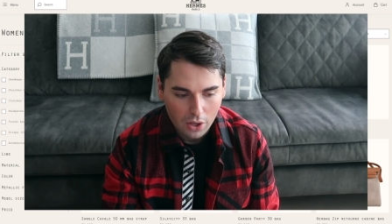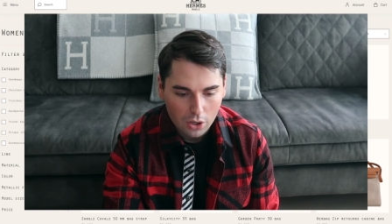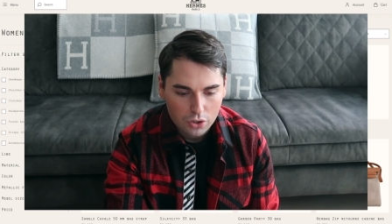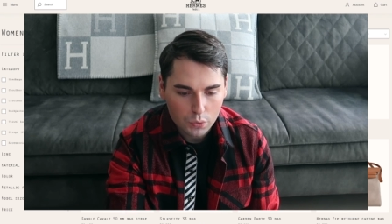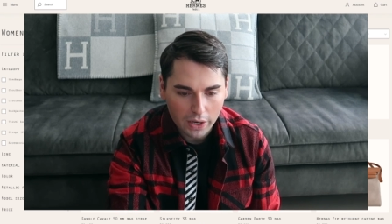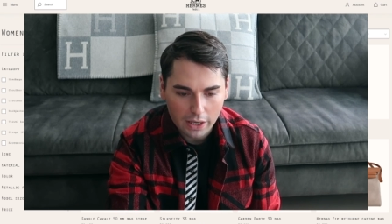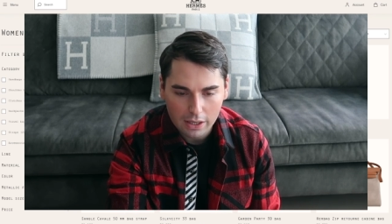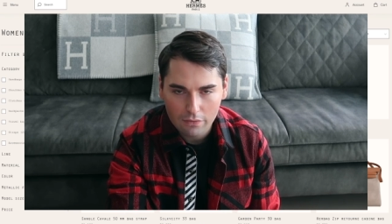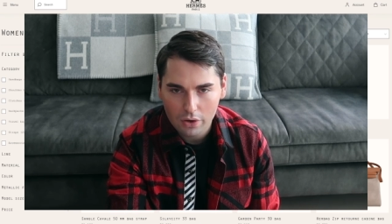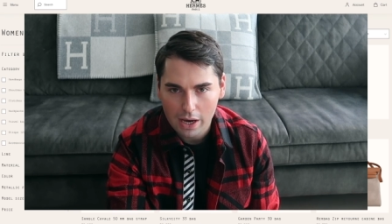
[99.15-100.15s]
So I can
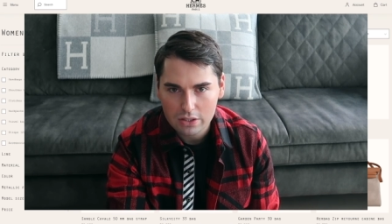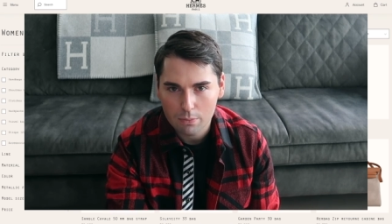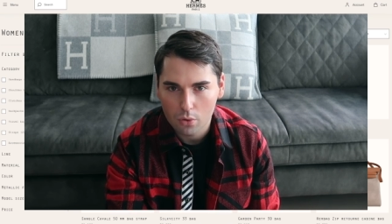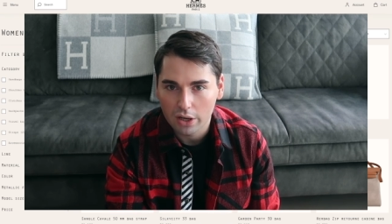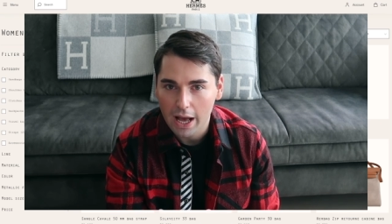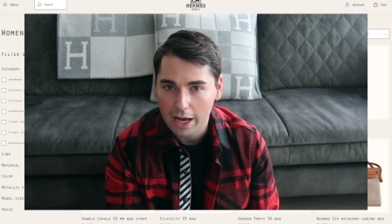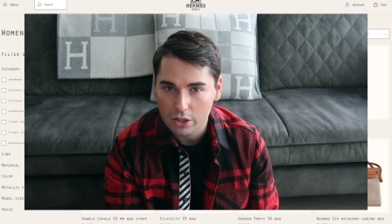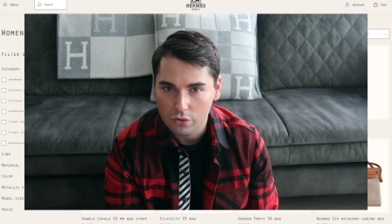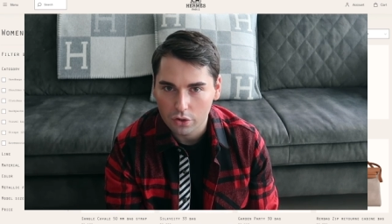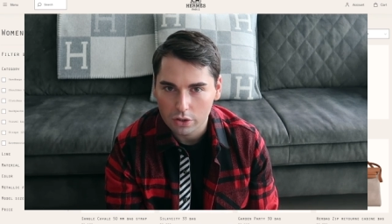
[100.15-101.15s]
give you guys a more
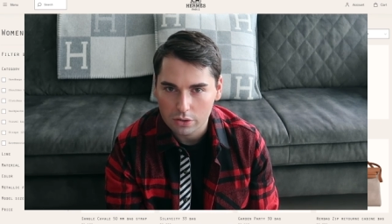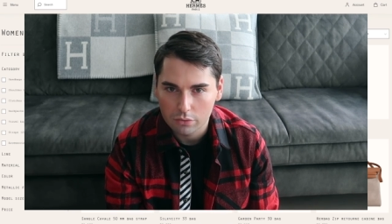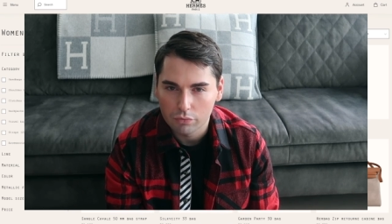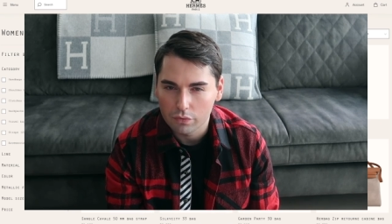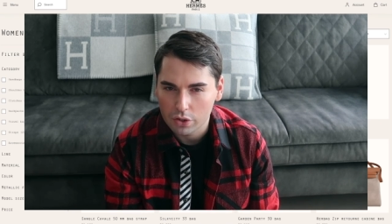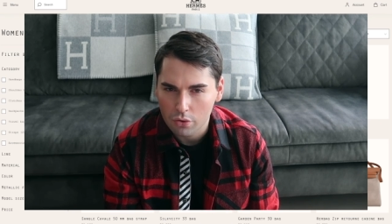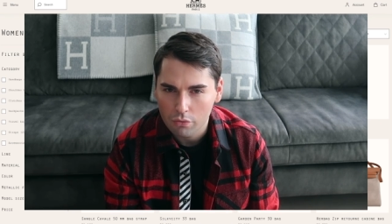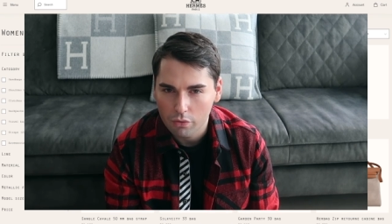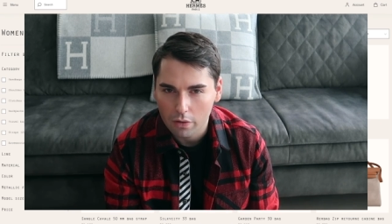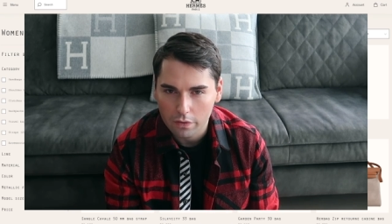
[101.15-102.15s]
accurate review
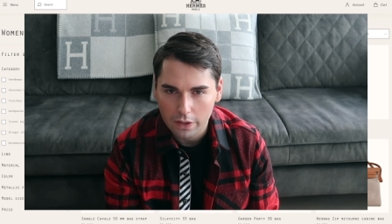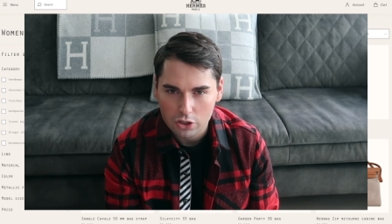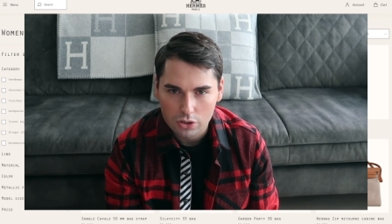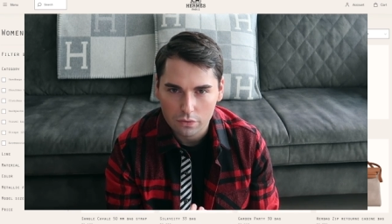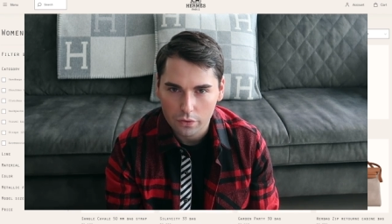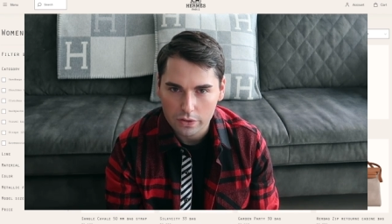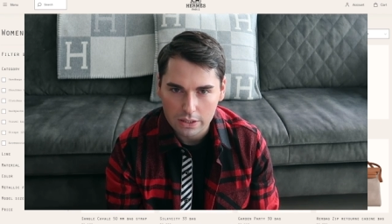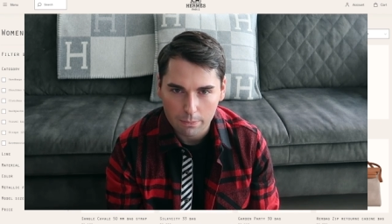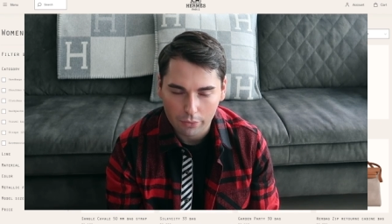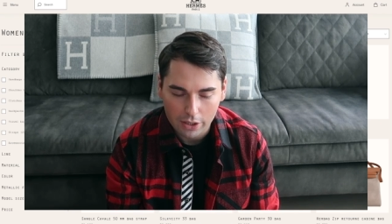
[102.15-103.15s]
rather than just a first
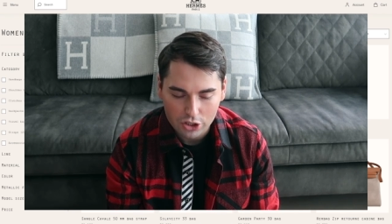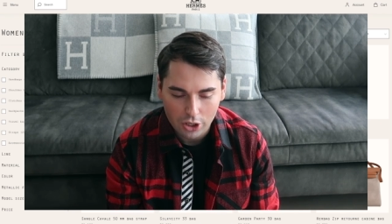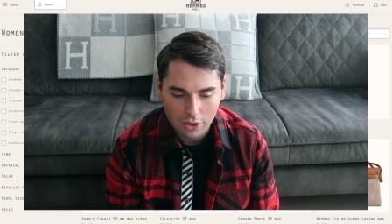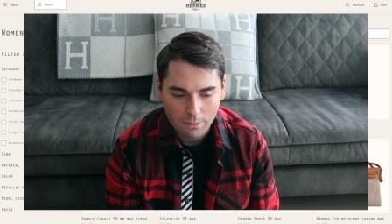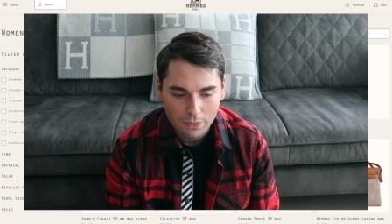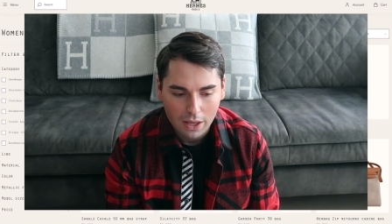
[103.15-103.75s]
impression.